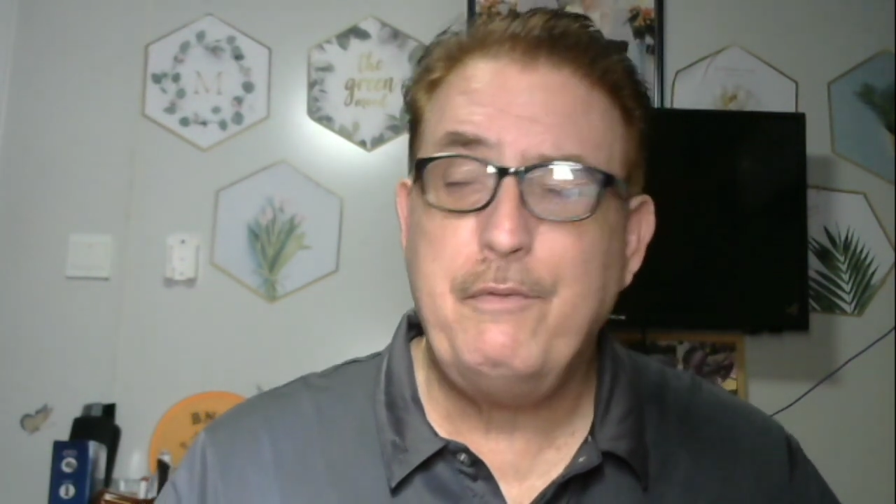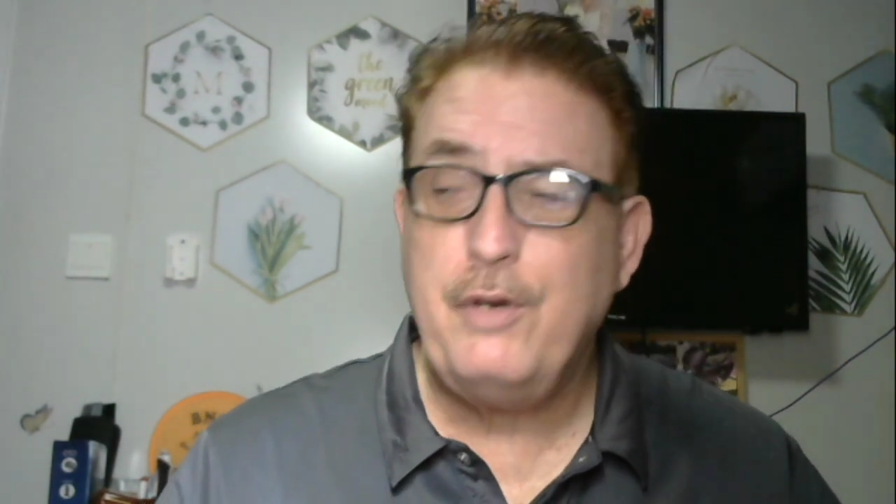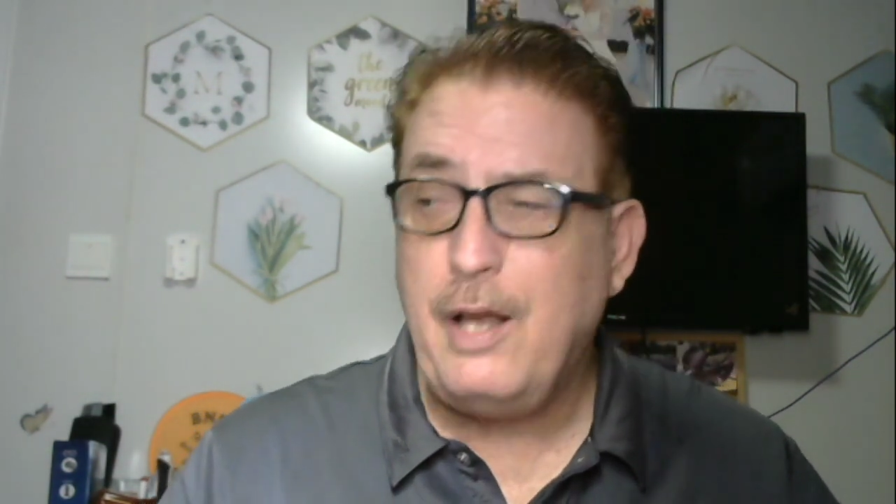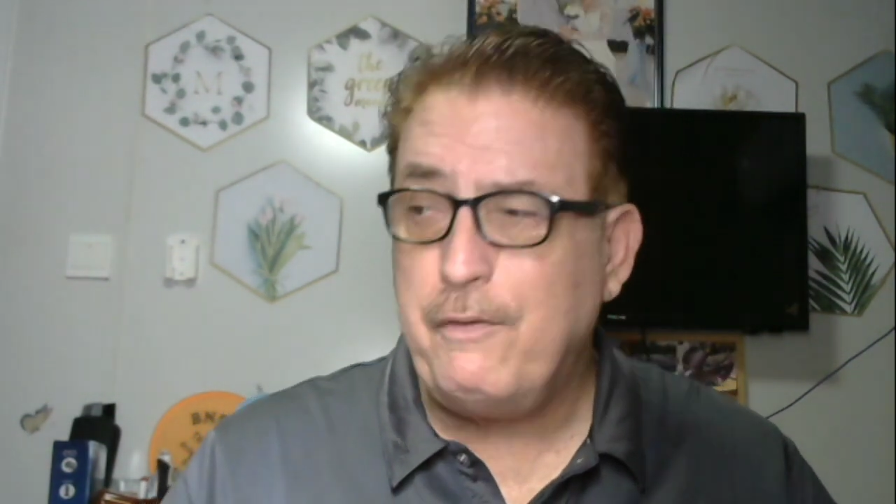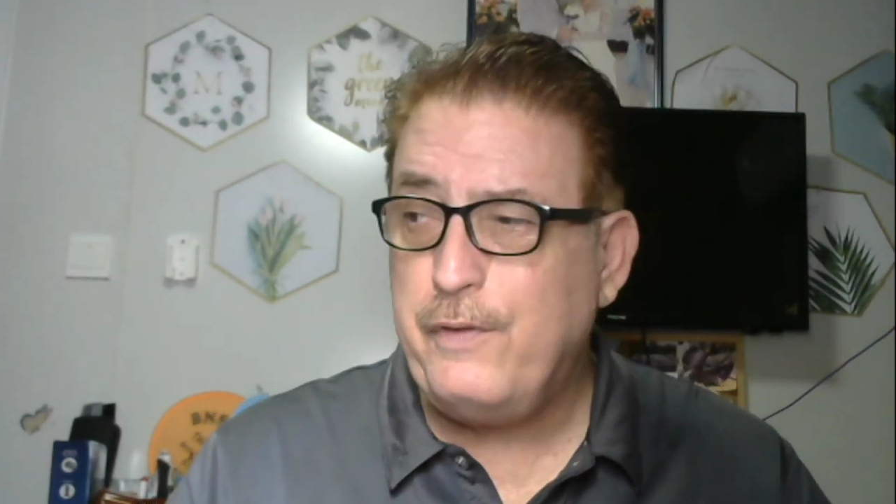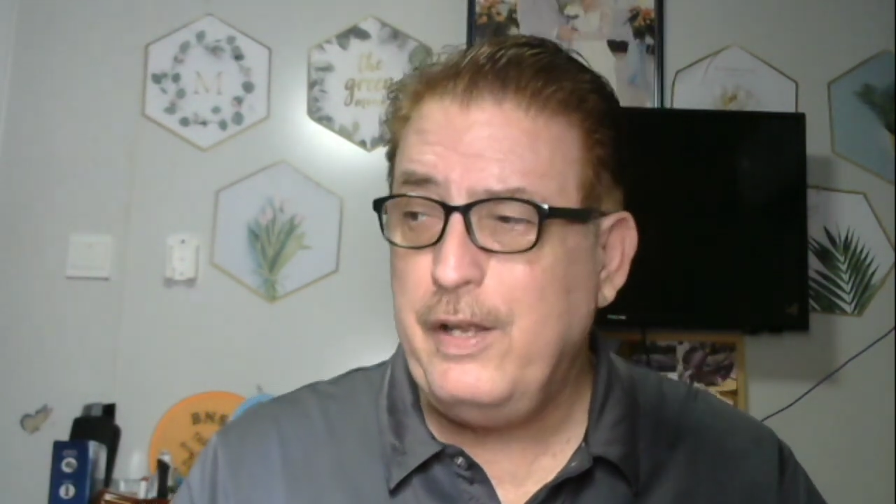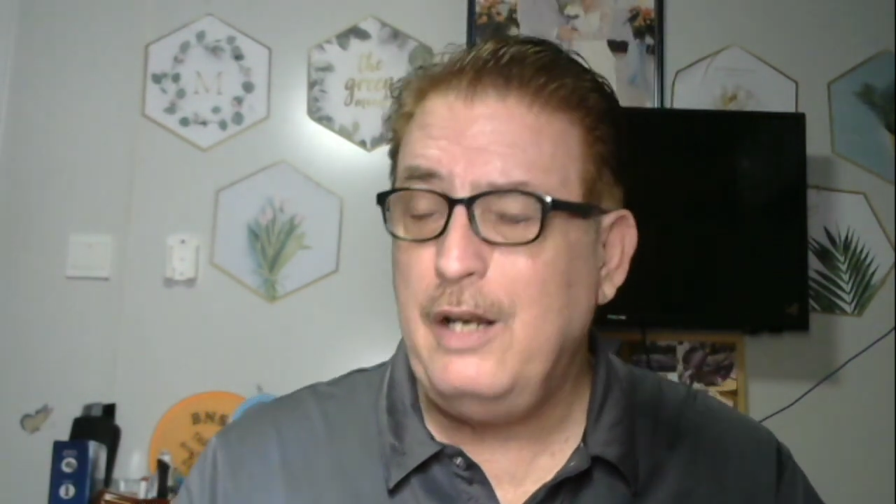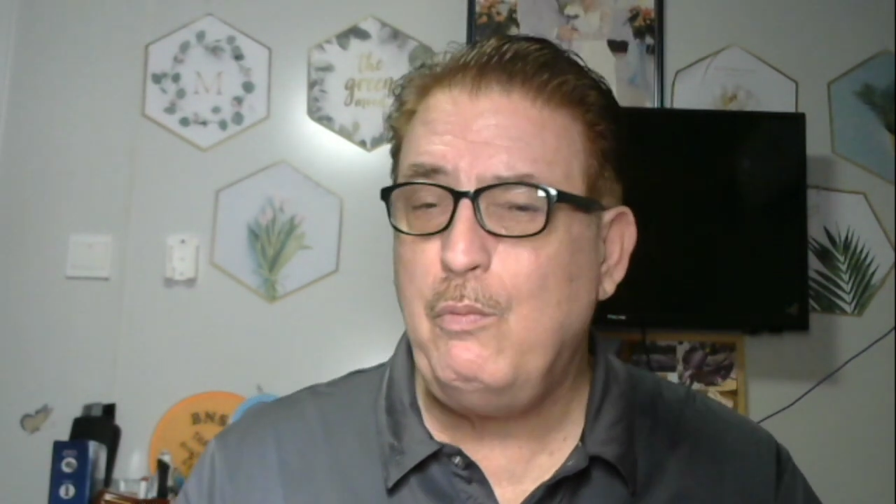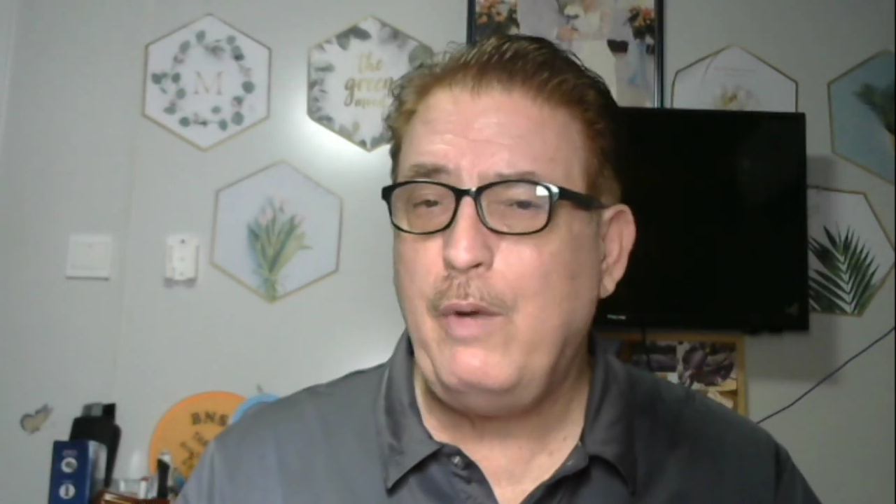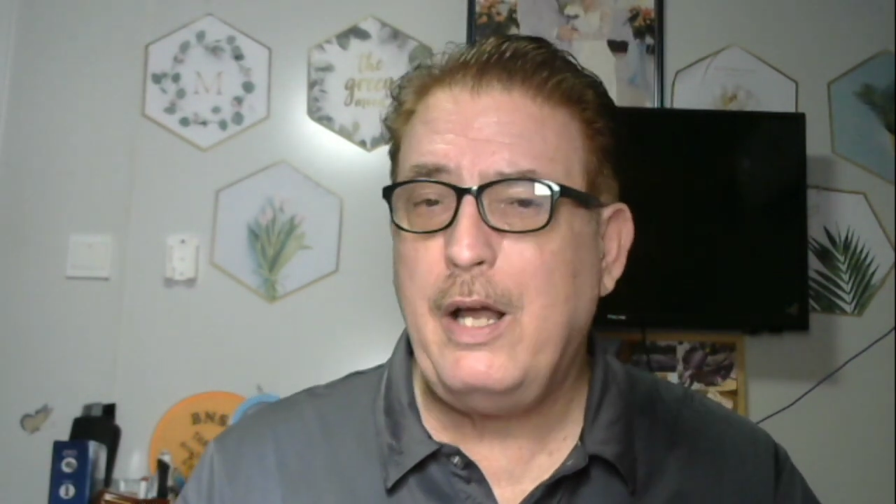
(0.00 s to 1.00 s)
If you're not
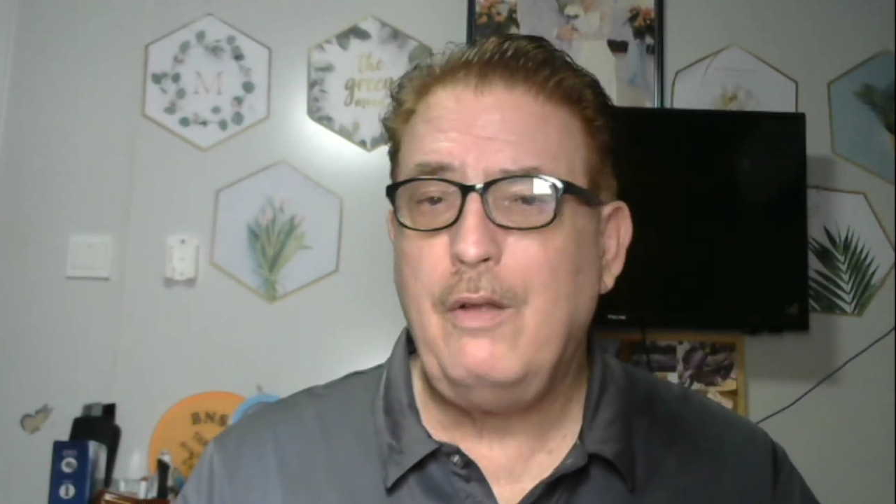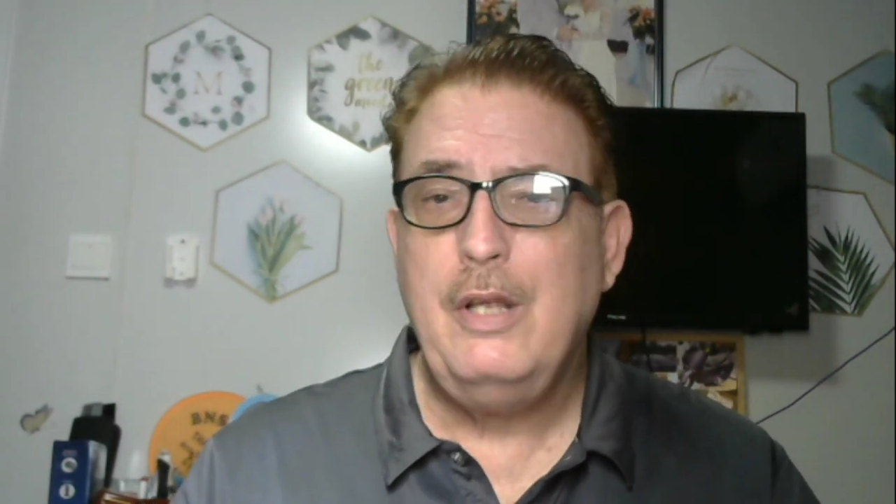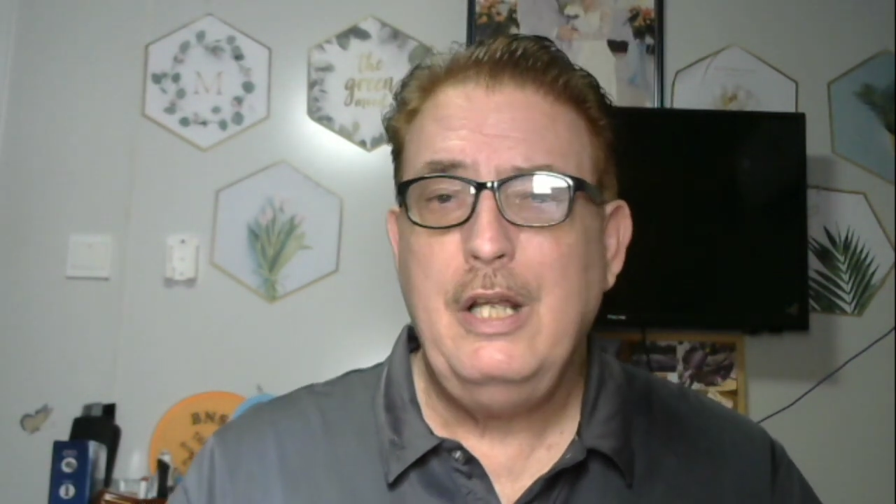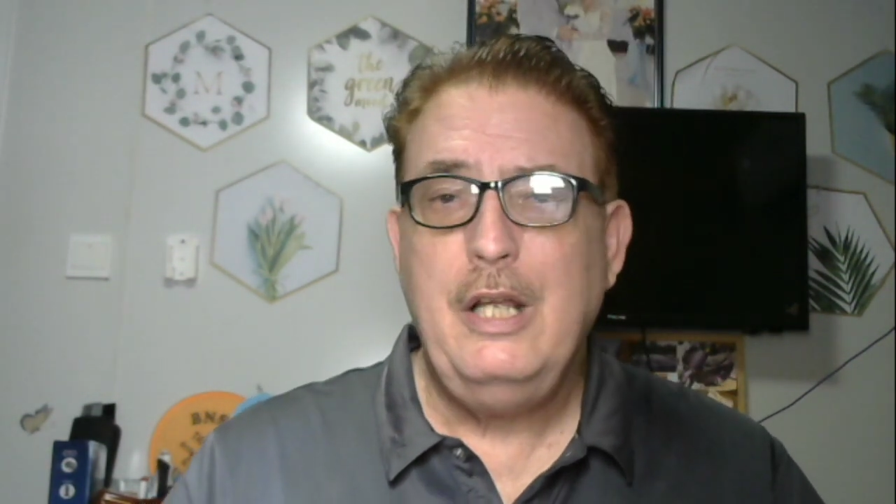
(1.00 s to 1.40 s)
feeling well,